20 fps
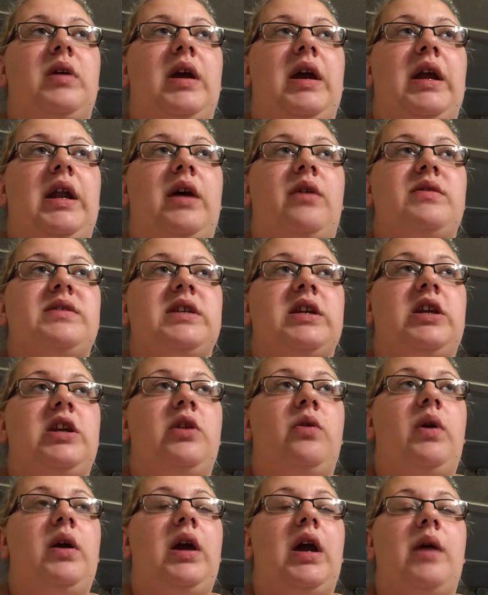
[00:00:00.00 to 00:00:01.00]
and I was like, you
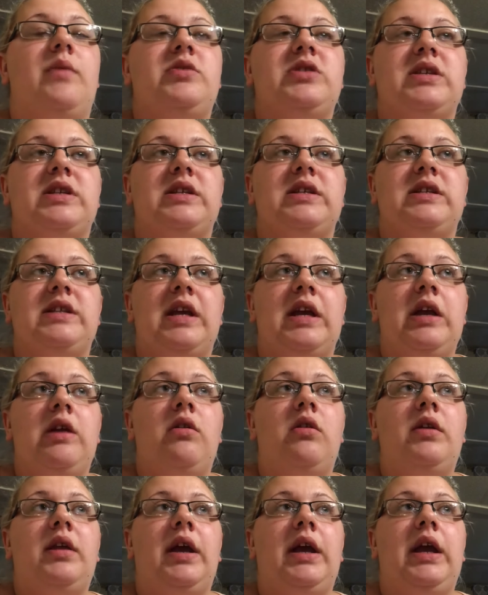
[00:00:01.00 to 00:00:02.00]
know what, I'm just going to stay here
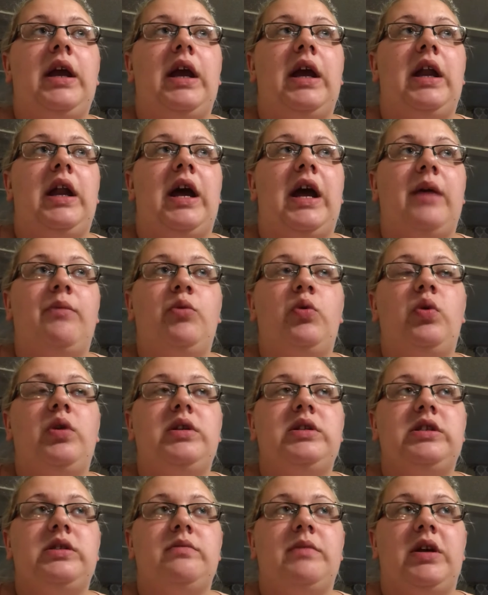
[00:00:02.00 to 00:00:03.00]
all night, and I'm
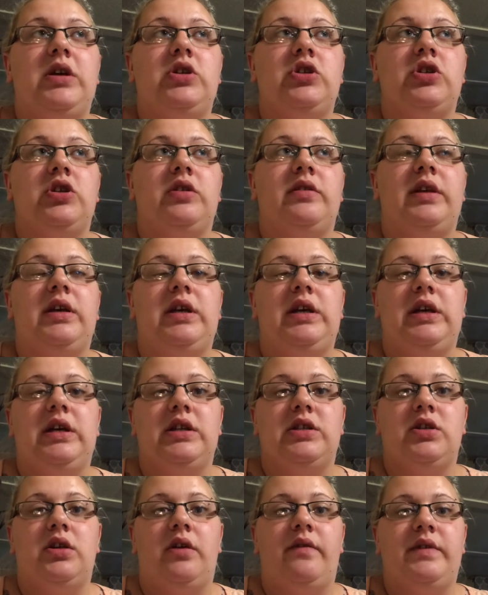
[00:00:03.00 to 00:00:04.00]
going to make sure that he
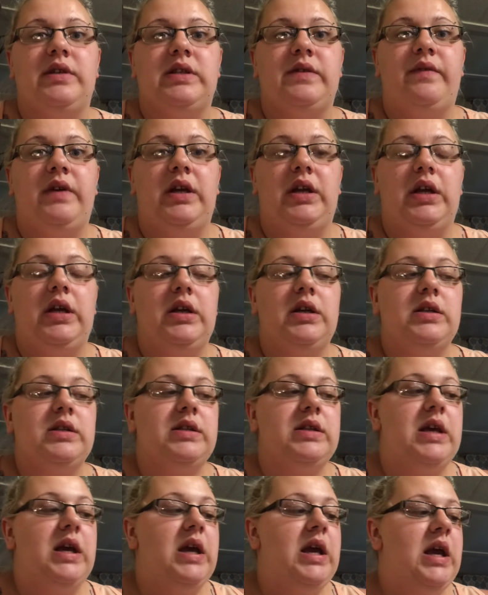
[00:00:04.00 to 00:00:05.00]
gets all of his feedings.